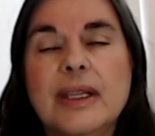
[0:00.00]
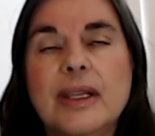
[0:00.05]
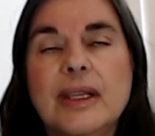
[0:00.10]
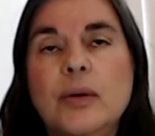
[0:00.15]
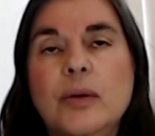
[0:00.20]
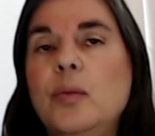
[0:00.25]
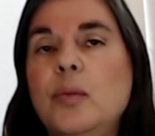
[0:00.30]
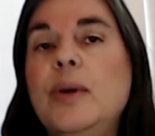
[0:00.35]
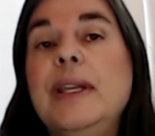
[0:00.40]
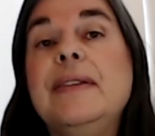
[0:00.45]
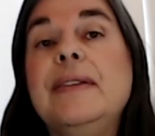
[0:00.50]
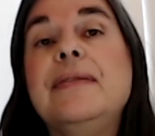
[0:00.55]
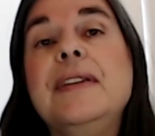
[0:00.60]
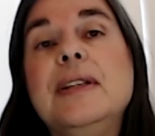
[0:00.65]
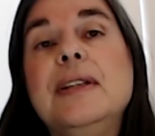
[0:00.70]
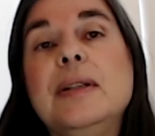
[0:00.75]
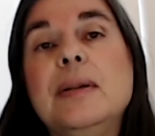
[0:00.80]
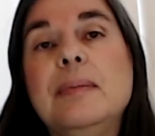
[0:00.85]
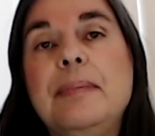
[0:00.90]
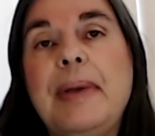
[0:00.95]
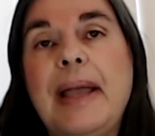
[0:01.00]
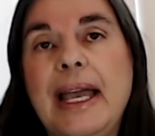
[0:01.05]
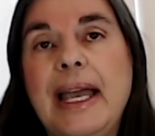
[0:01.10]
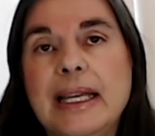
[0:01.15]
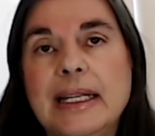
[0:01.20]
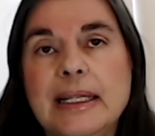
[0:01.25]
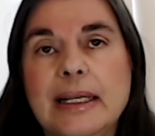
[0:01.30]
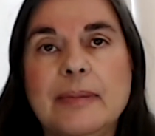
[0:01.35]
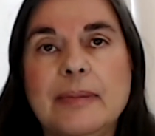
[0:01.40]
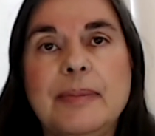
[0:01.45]
we feel
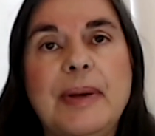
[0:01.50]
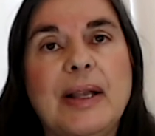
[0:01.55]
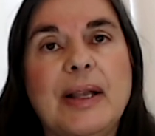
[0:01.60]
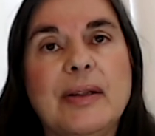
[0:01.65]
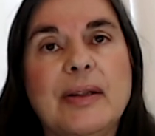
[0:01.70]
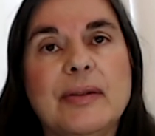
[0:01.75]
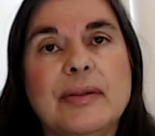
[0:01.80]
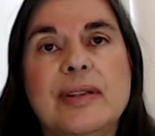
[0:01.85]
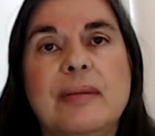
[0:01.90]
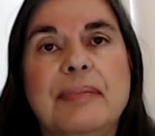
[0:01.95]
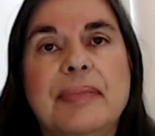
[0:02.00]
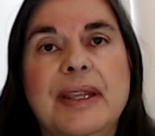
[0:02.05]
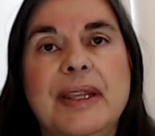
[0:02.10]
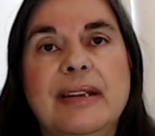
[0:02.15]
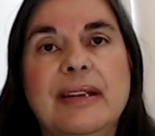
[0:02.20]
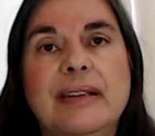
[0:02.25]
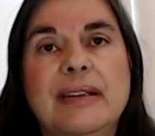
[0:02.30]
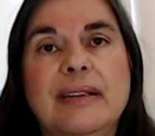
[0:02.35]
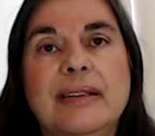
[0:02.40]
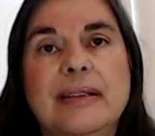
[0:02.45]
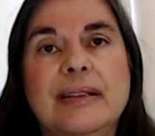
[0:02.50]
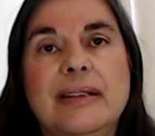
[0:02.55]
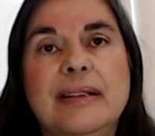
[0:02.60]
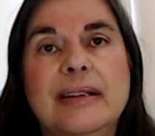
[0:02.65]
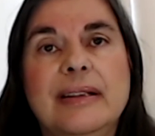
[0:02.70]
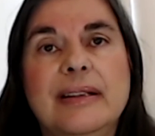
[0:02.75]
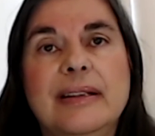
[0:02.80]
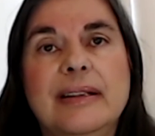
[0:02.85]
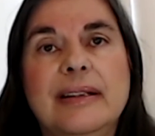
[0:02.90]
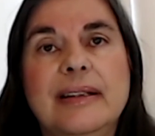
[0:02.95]
bad about something.
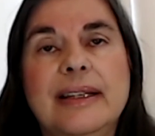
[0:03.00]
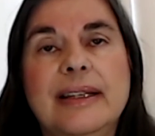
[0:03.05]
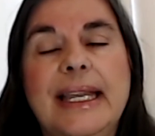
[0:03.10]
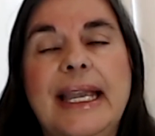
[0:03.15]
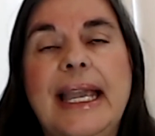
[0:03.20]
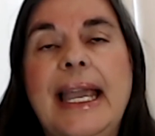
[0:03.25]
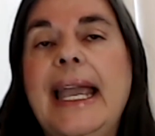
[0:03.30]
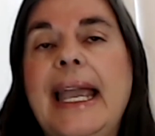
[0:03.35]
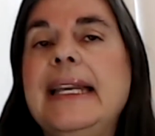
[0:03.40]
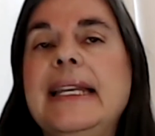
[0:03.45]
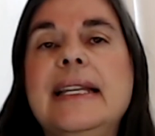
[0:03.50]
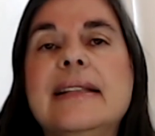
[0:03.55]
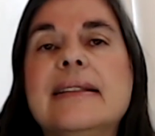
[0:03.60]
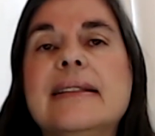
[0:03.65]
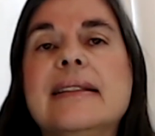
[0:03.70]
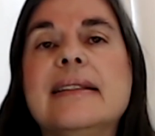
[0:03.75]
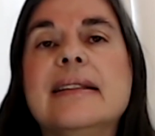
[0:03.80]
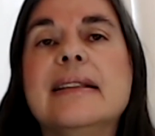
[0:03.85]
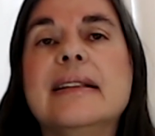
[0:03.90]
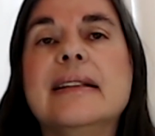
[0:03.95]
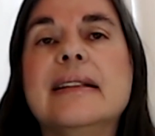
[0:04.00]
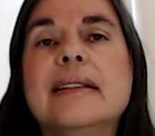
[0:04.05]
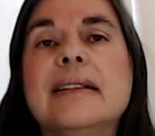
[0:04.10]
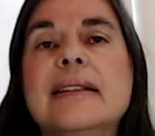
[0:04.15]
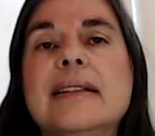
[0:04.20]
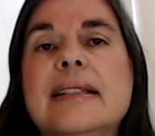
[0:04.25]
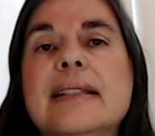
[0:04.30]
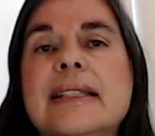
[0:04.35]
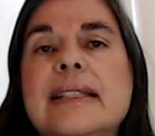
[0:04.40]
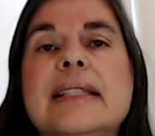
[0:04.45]
And it's
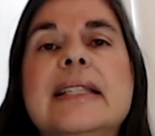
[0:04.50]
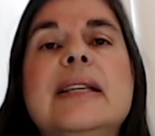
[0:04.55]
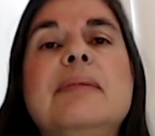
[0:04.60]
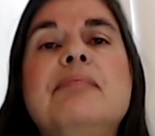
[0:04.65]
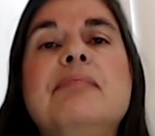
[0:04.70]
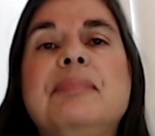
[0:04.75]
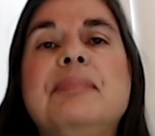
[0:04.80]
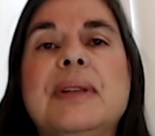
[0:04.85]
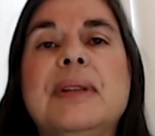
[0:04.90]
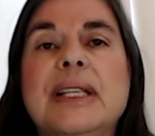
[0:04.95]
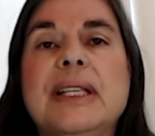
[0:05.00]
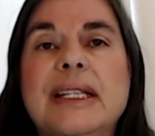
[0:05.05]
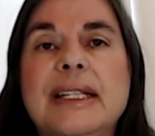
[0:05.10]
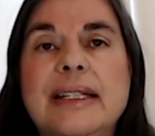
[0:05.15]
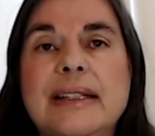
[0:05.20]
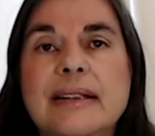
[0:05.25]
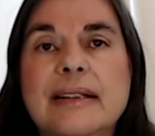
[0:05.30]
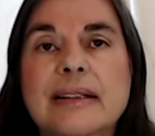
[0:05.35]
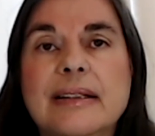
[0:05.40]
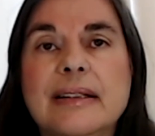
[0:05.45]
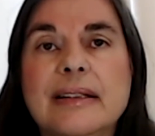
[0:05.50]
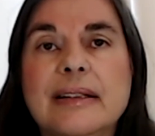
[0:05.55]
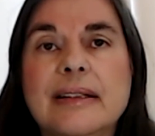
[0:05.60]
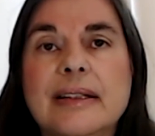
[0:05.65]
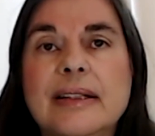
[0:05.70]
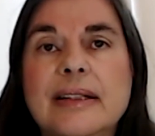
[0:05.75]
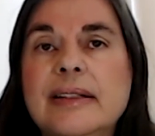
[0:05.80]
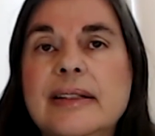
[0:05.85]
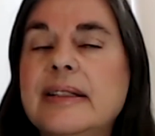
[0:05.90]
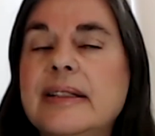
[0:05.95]
simply
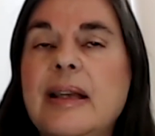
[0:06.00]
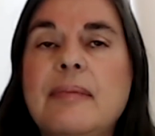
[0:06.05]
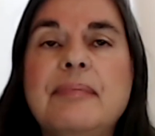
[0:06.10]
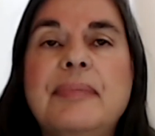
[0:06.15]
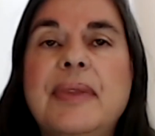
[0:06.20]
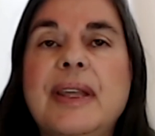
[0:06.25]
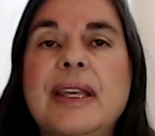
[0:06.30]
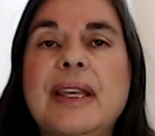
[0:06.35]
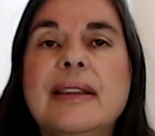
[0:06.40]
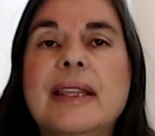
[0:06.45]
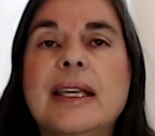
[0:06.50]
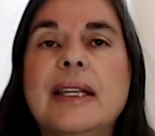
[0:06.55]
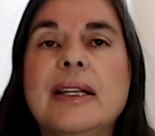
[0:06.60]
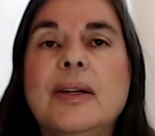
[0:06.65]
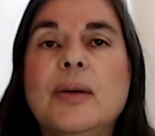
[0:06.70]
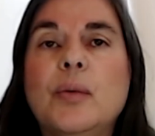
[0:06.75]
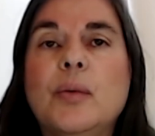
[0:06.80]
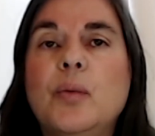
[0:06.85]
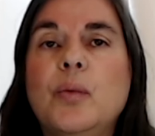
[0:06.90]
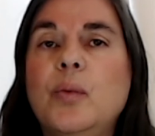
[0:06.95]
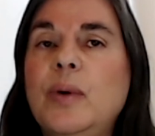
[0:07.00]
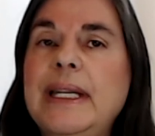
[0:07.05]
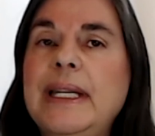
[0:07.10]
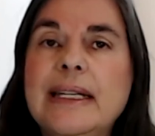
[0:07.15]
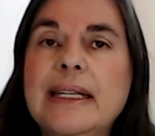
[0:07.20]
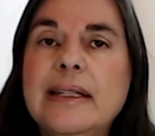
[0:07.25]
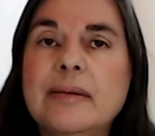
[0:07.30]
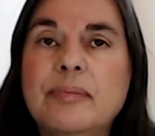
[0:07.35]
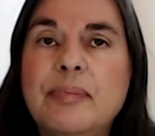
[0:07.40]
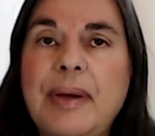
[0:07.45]
something that we
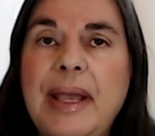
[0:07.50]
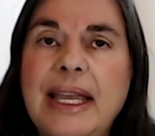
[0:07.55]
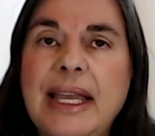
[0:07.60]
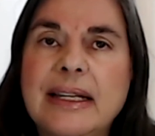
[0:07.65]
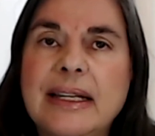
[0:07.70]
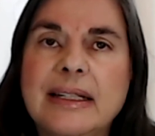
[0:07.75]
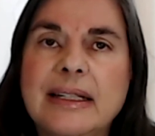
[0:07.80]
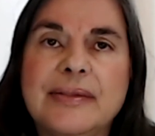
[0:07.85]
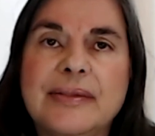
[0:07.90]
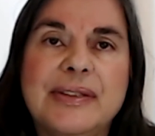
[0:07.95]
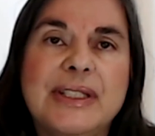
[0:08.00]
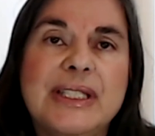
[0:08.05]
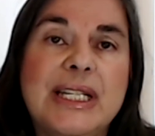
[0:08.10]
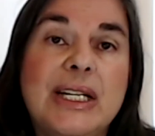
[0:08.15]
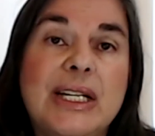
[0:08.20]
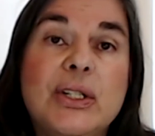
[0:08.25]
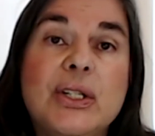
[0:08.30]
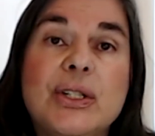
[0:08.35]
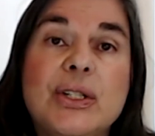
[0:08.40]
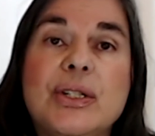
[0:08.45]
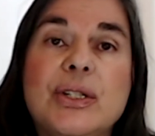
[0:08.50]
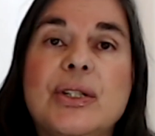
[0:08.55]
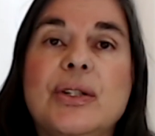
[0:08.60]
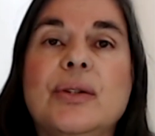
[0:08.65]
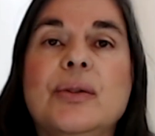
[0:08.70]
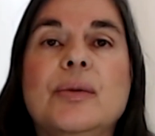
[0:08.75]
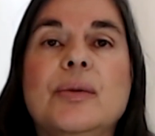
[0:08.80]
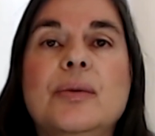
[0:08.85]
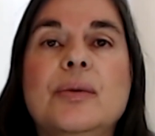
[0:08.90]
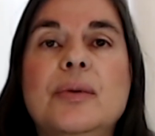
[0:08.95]
didn't pay enough attention
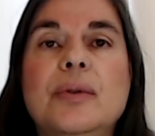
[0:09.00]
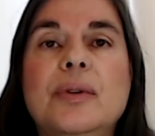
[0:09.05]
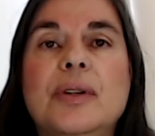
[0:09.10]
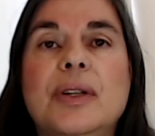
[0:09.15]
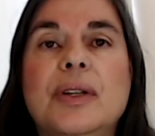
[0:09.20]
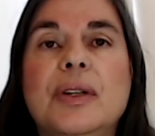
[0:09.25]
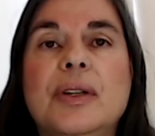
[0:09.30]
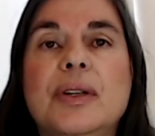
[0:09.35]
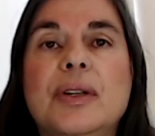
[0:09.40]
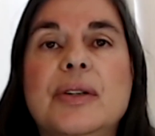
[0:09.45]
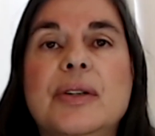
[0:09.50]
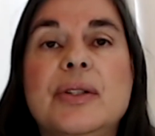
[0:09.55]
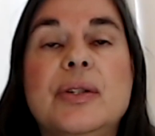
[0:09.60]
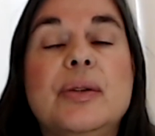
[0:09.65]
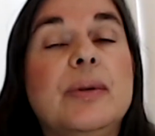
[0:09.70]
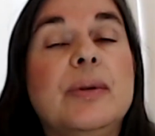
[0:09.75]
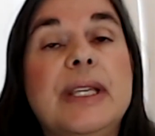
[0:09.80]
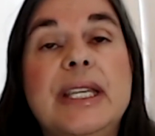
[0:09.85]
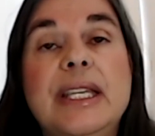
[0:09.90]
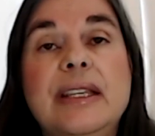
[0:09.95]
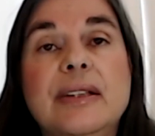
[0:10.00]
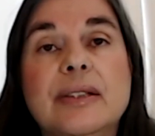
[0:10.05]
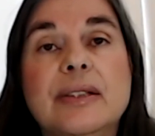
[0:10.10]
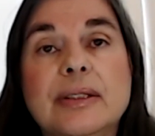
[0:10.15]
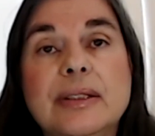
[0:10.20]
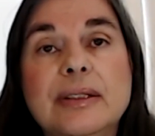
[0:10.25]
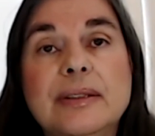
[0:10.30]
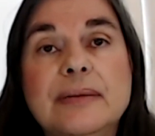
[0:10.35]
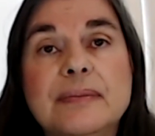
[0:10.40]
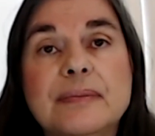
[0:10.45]
to
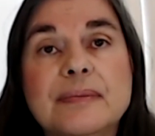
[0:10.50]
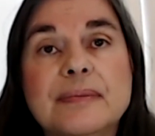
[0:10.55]
heal.